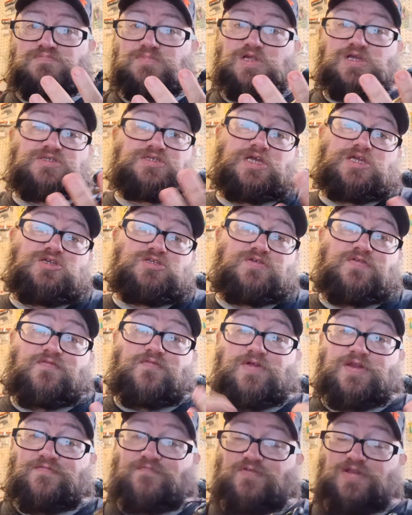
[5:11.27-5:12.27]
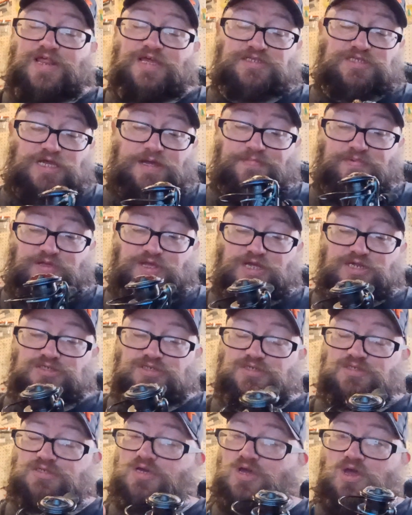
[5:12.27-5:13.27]
because I use it for finesse
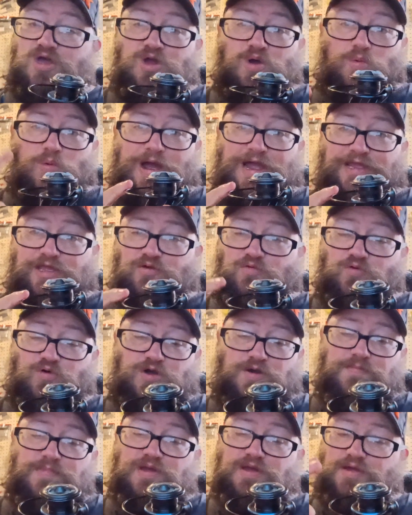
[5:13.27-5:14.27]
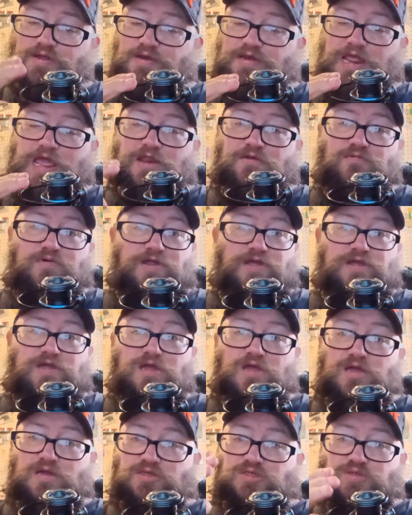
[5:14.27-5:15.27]
applications. Wacky worm, Ned rig,
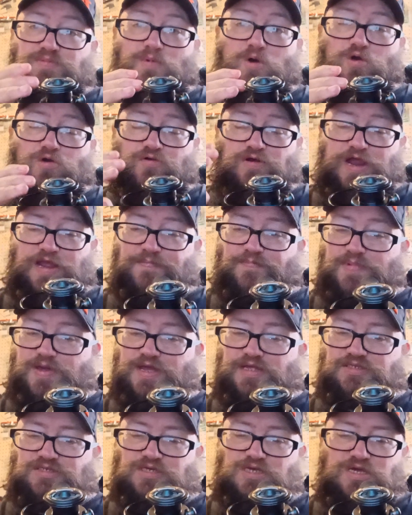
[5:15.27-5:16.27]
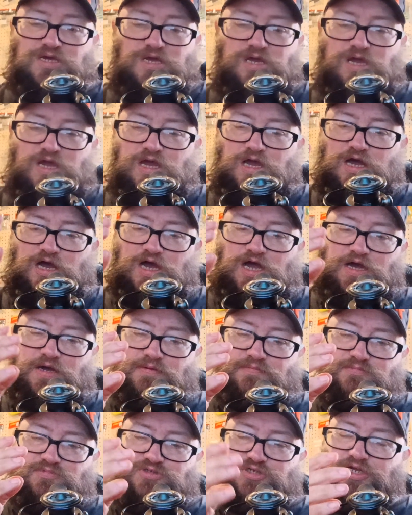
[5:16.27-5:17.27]
small crankbaits,
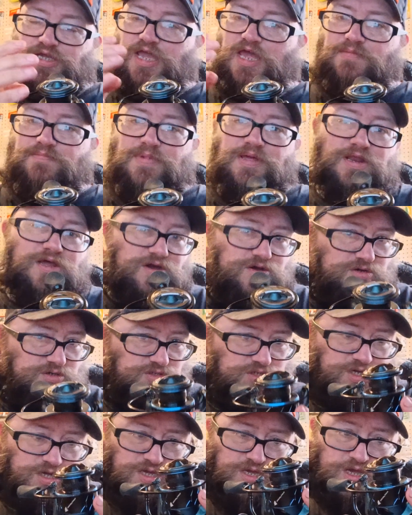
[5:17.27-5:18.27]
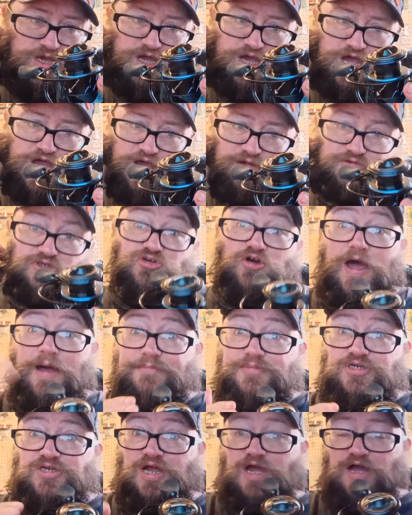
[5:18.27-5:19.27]
jig head minnows,
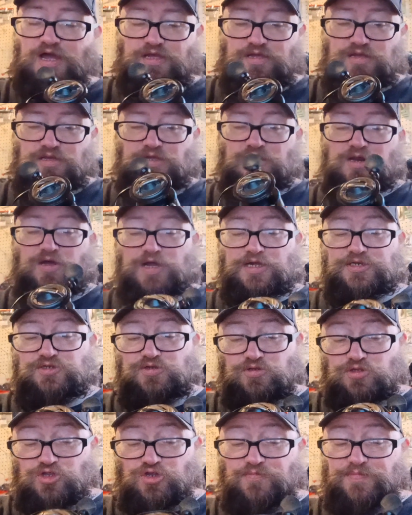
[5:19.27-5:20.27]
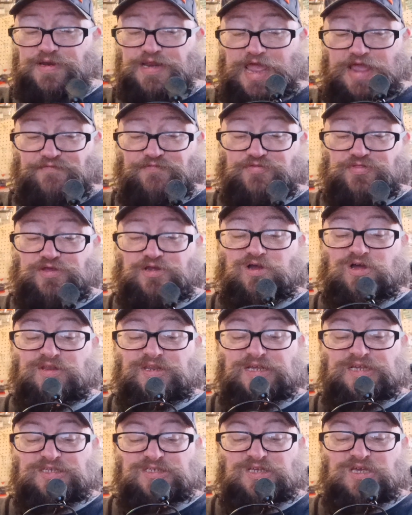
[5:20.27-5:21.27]
drop shot. I do a little bit of everything on
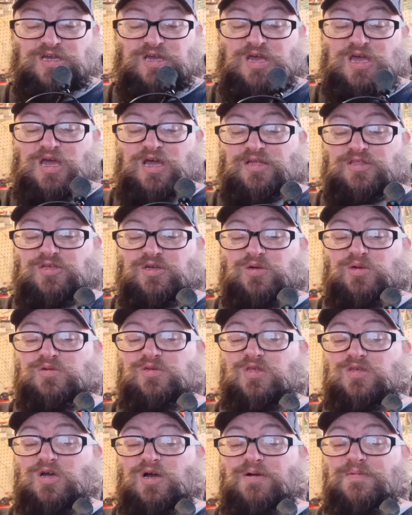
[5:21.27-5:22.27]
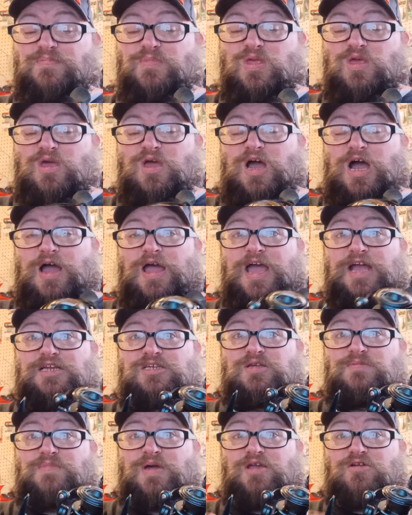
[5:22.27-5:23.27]
these too. So I
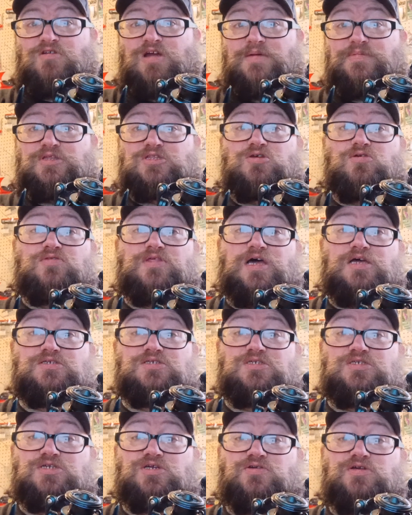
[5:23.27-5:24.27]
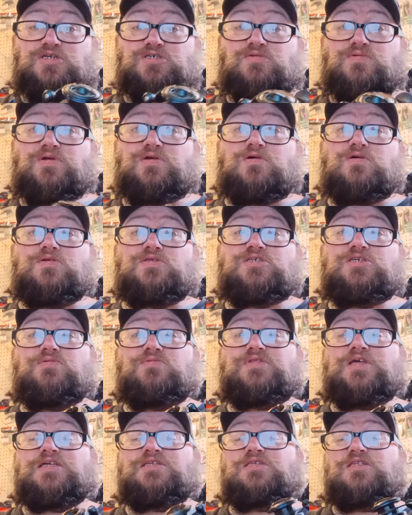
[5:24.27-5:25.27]
actually might grab a 2000 series reel and see
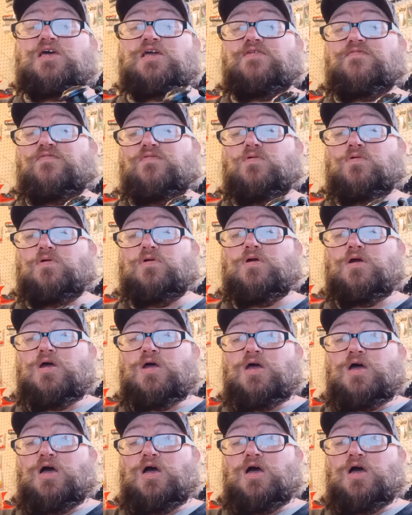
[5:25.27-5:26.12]
what that's like for